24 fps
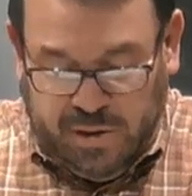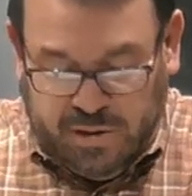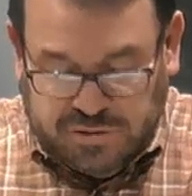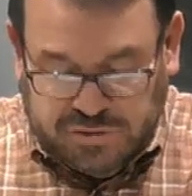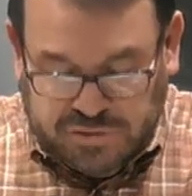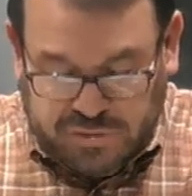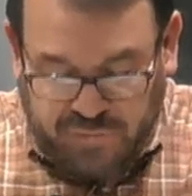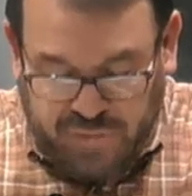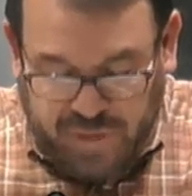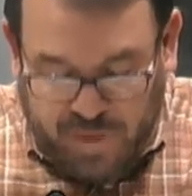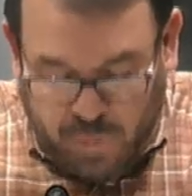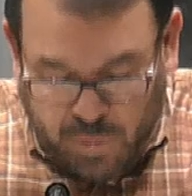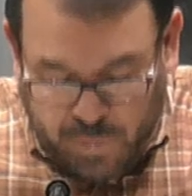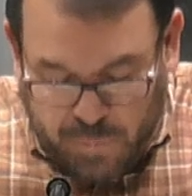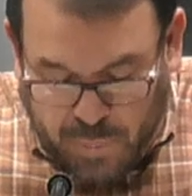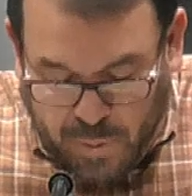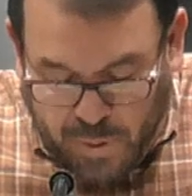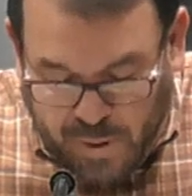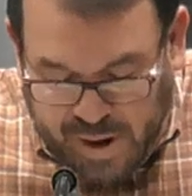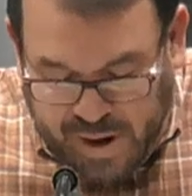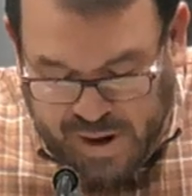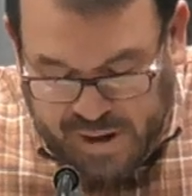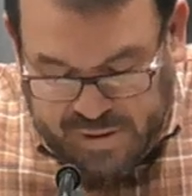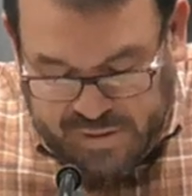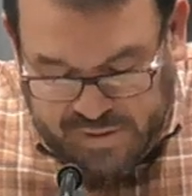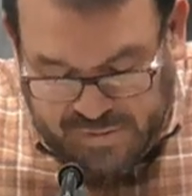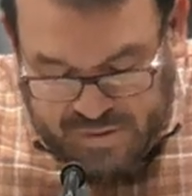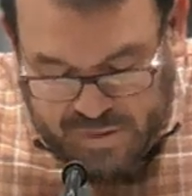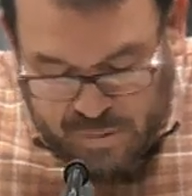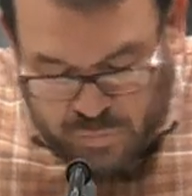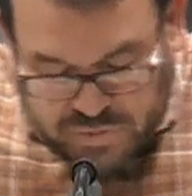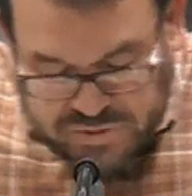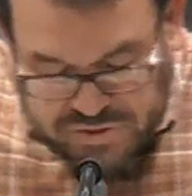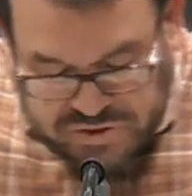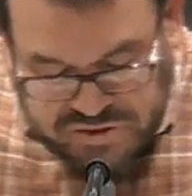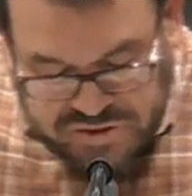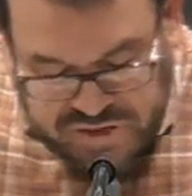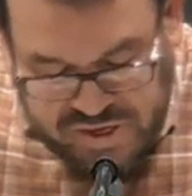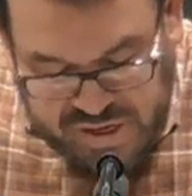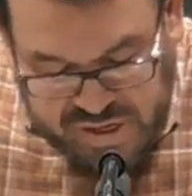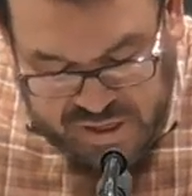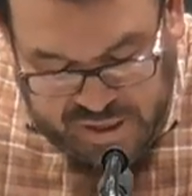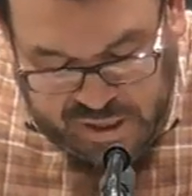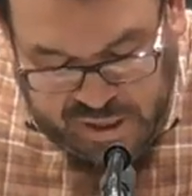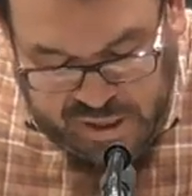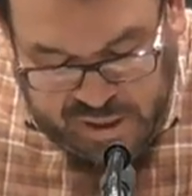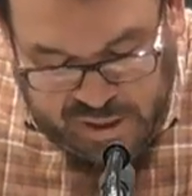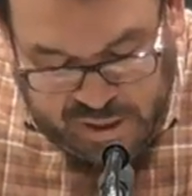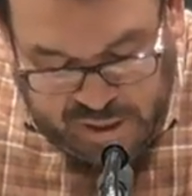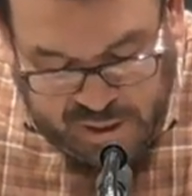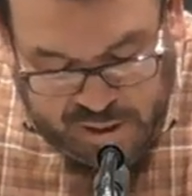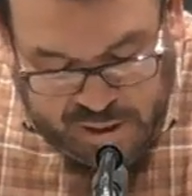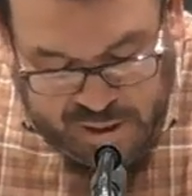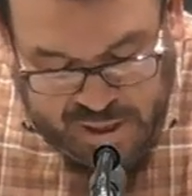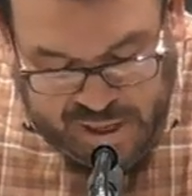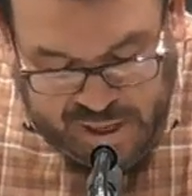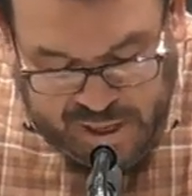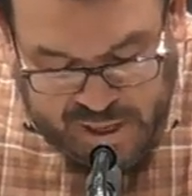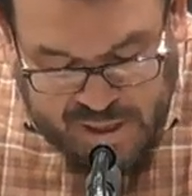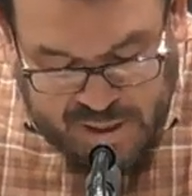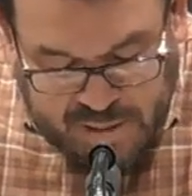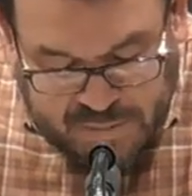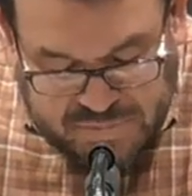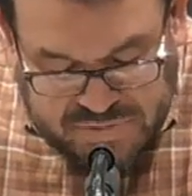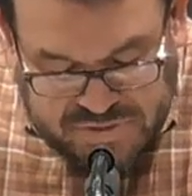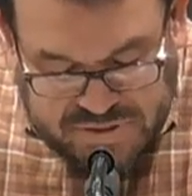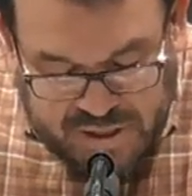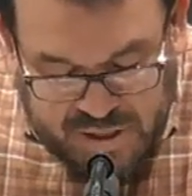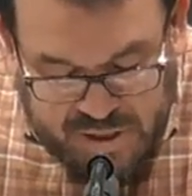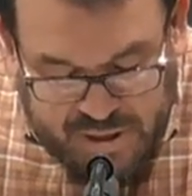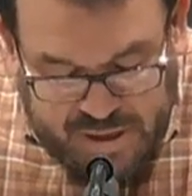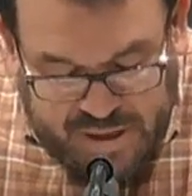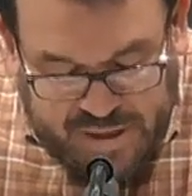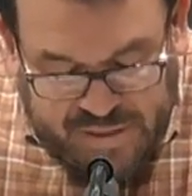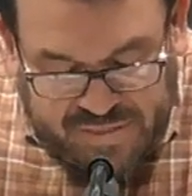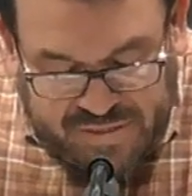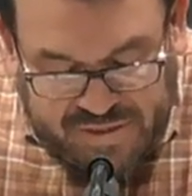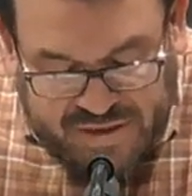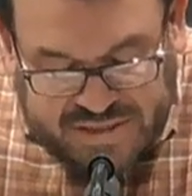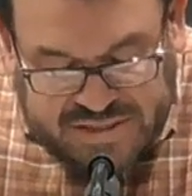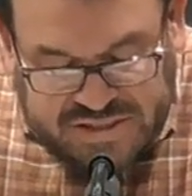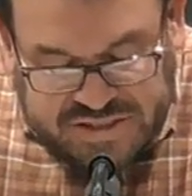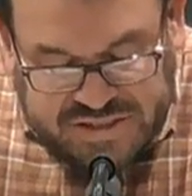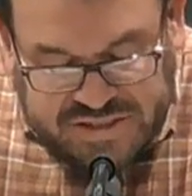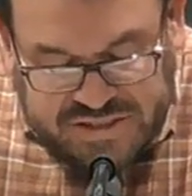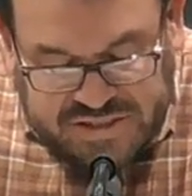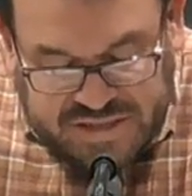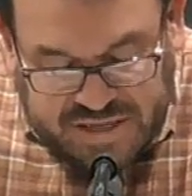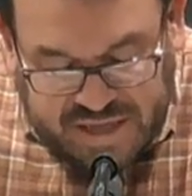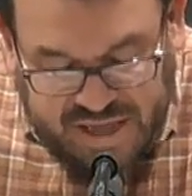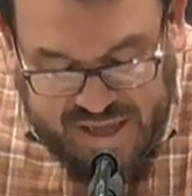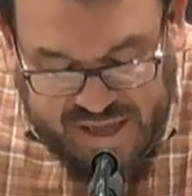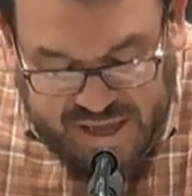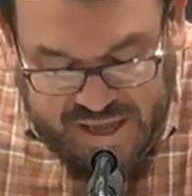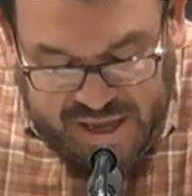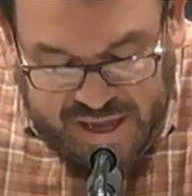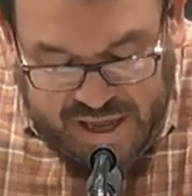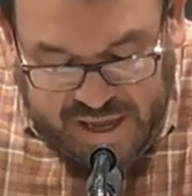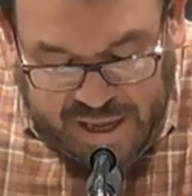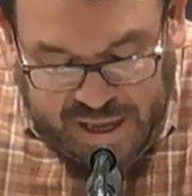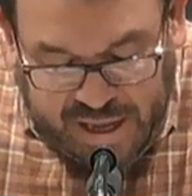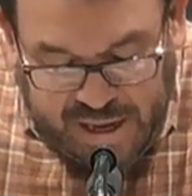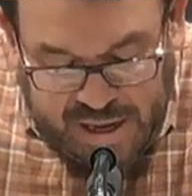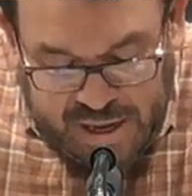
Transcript: So they were praying and they were singing hymns. And this is the key.